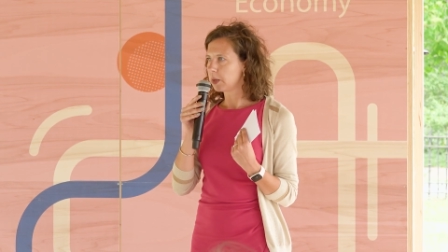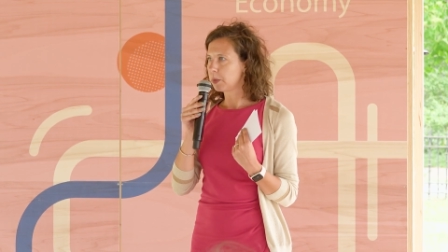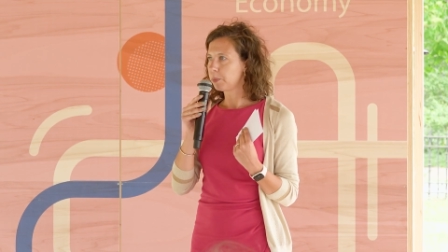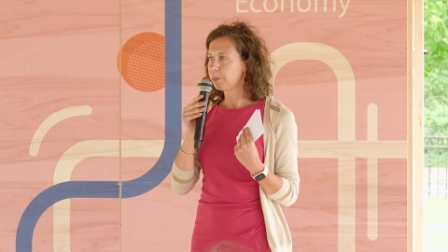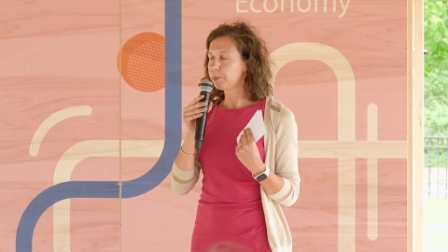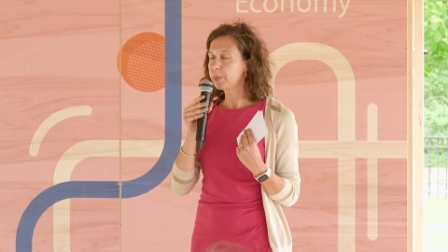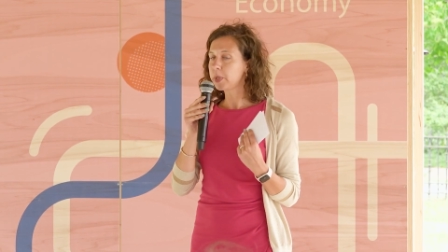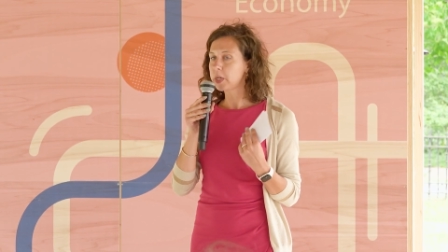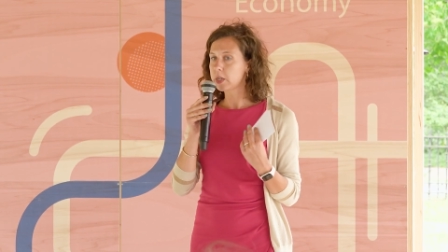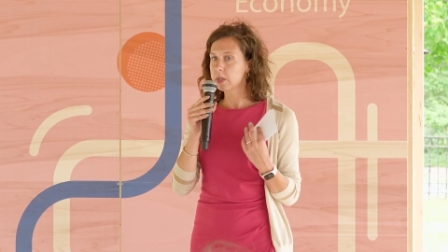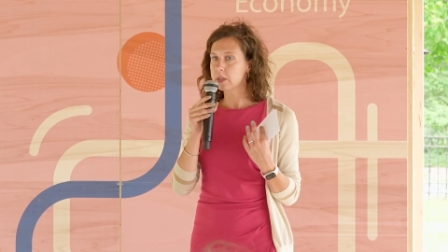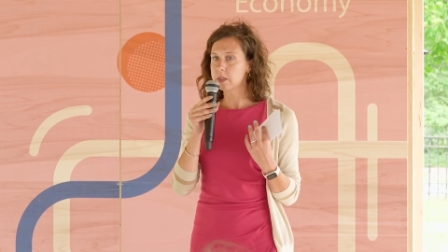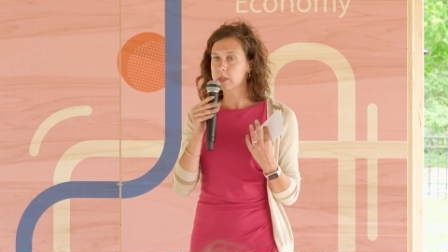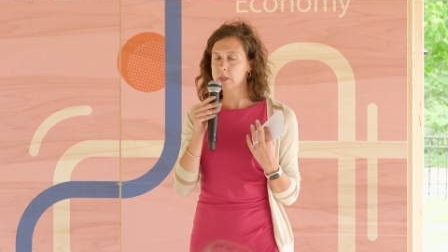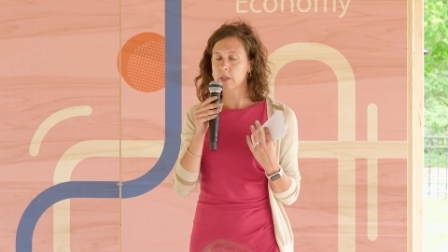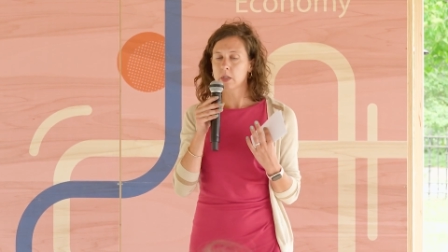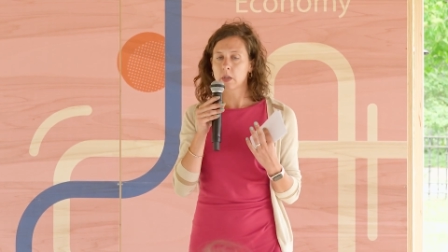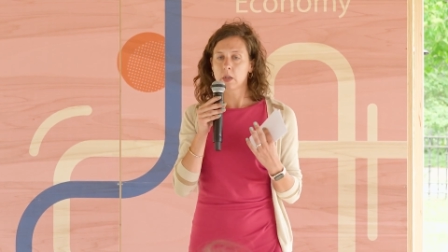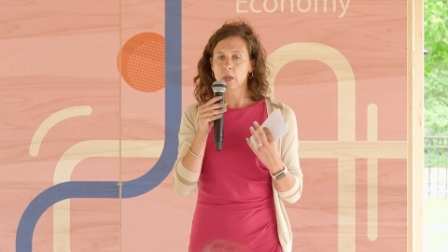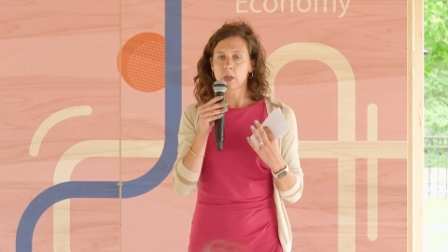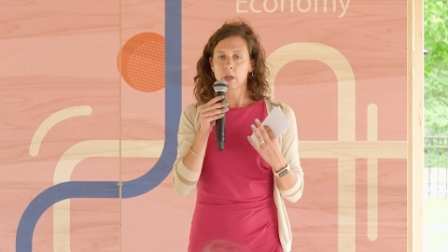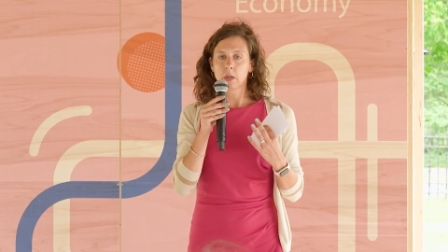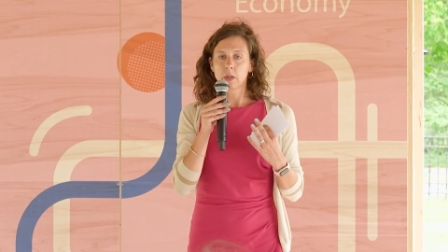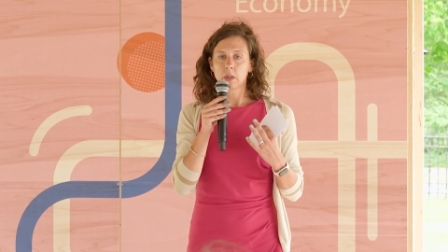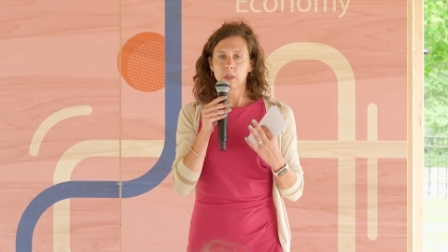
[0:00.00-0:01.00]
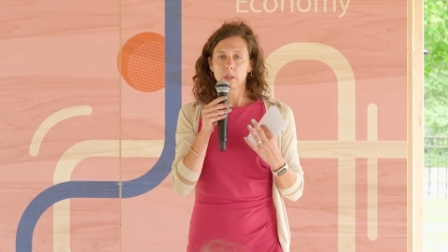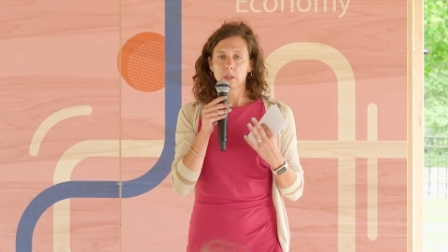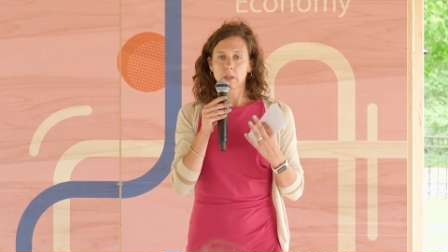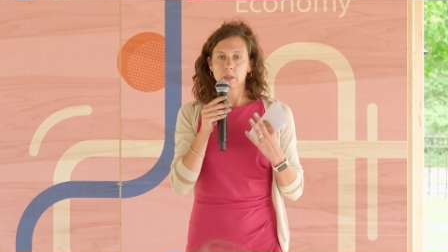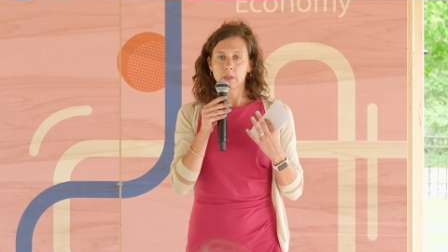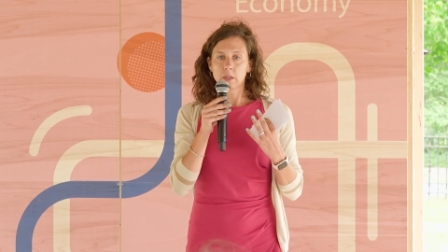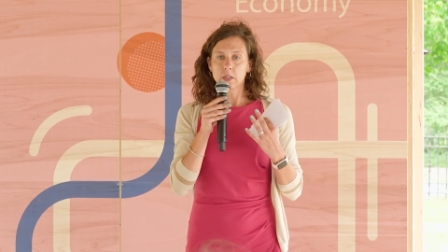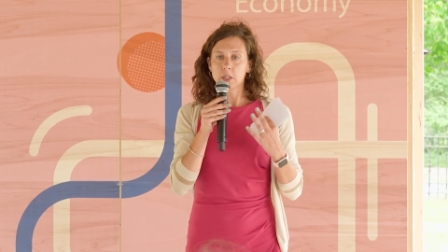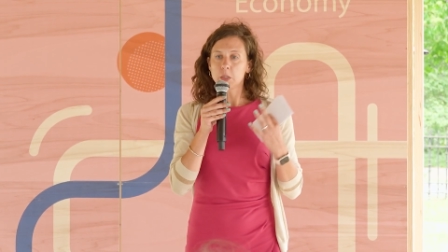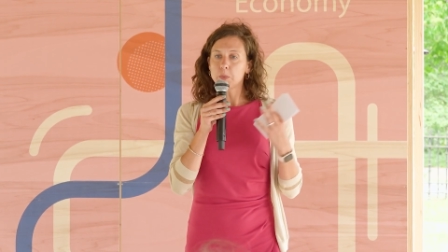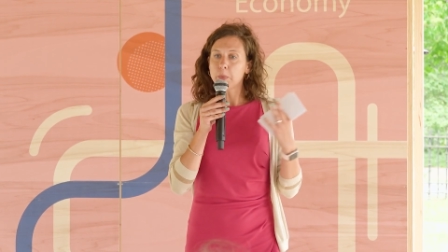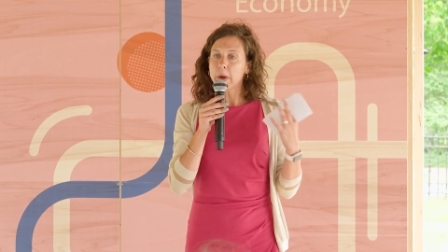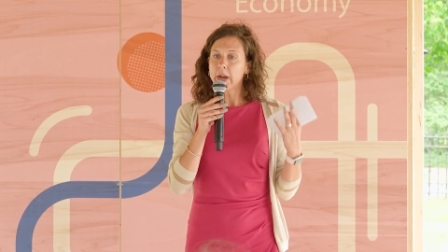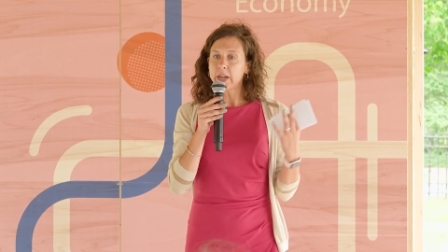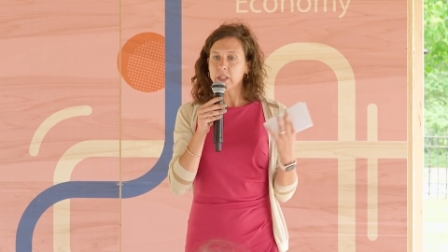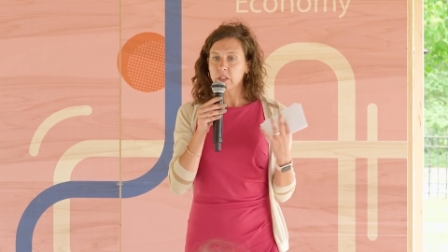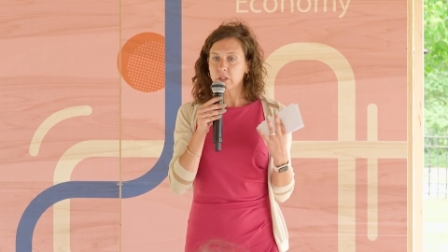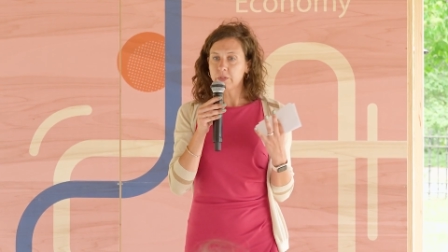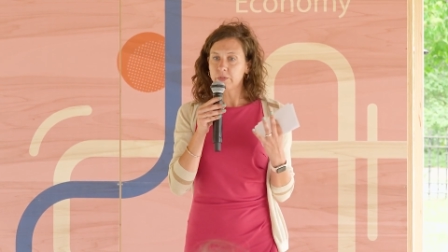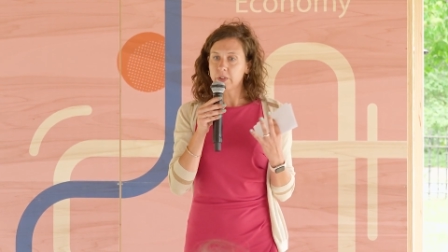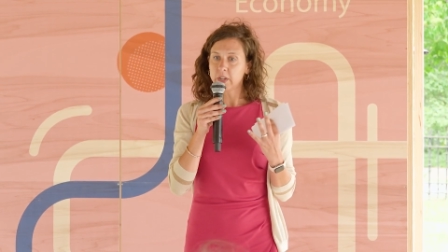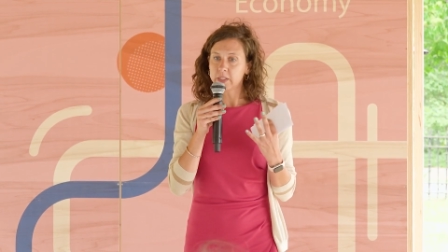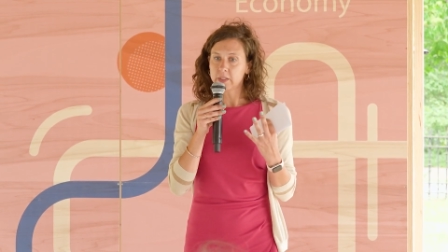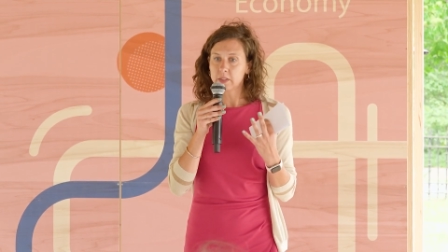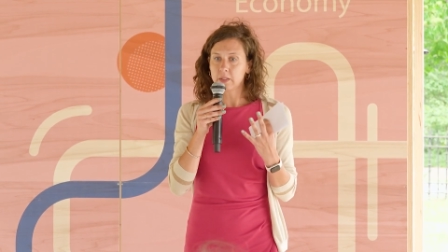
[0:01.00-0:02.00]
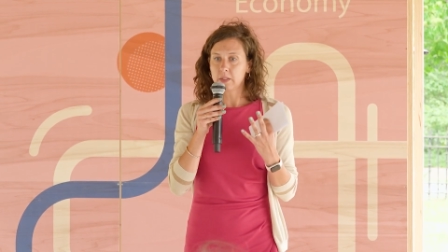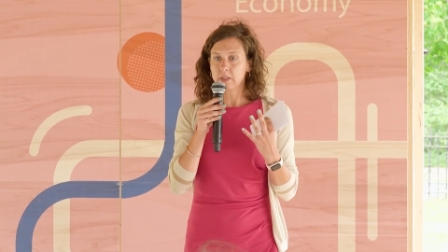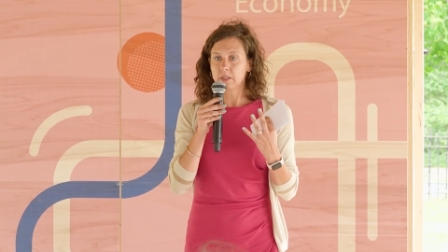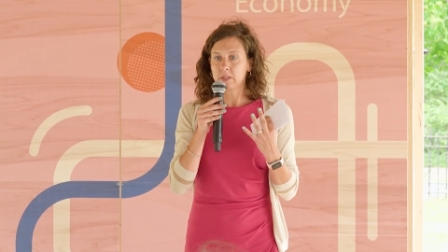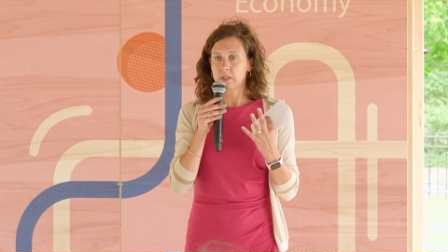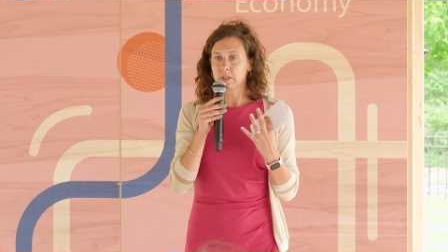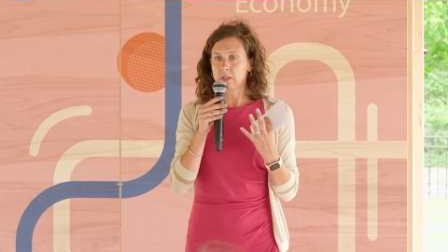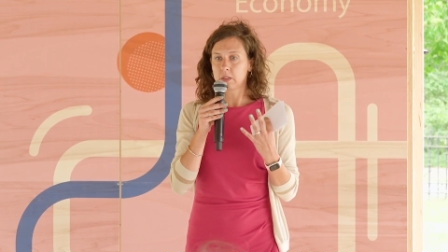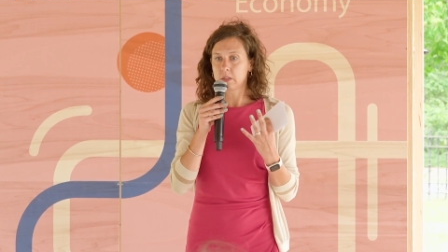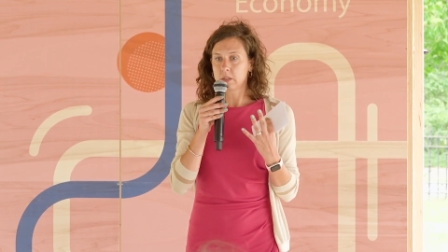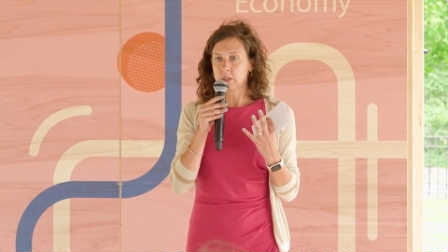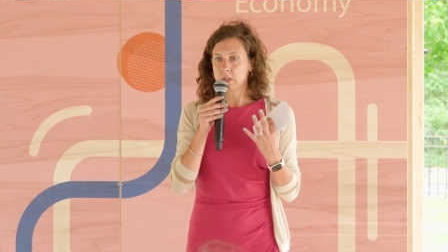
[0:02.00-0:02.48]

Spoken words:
Because despite the fact that it's